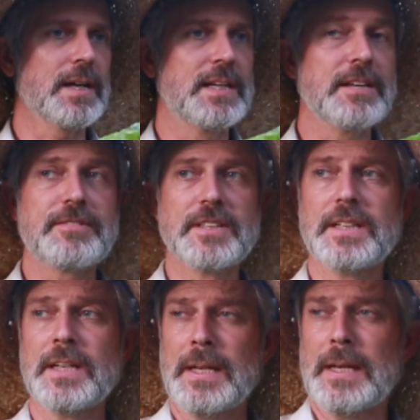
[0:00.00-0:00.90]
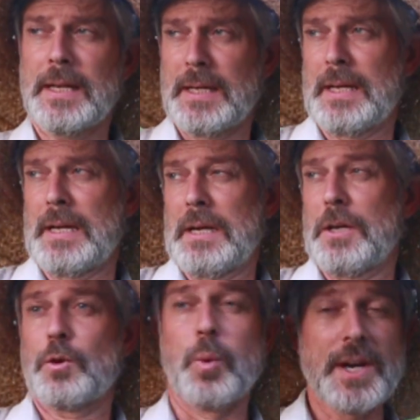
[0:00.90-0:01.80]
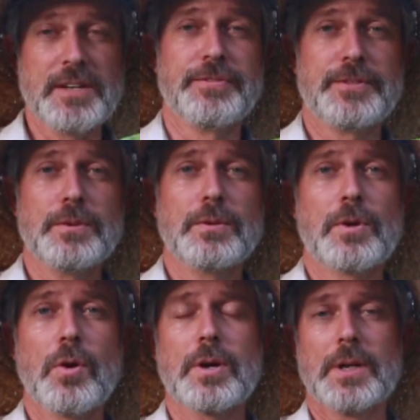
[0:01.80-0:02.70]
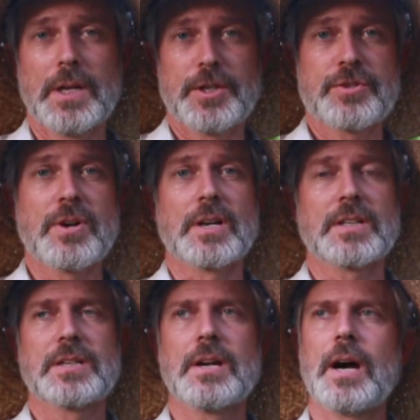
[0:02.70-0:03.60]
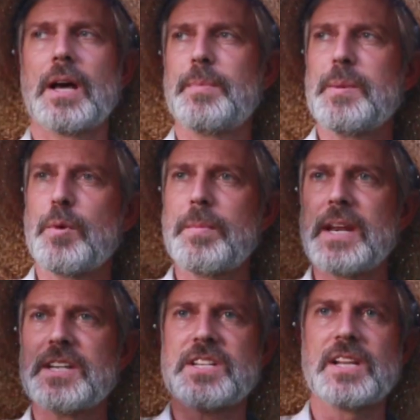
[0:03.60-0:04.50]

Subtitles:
gifted quite a few coconut trunks. The people who managed the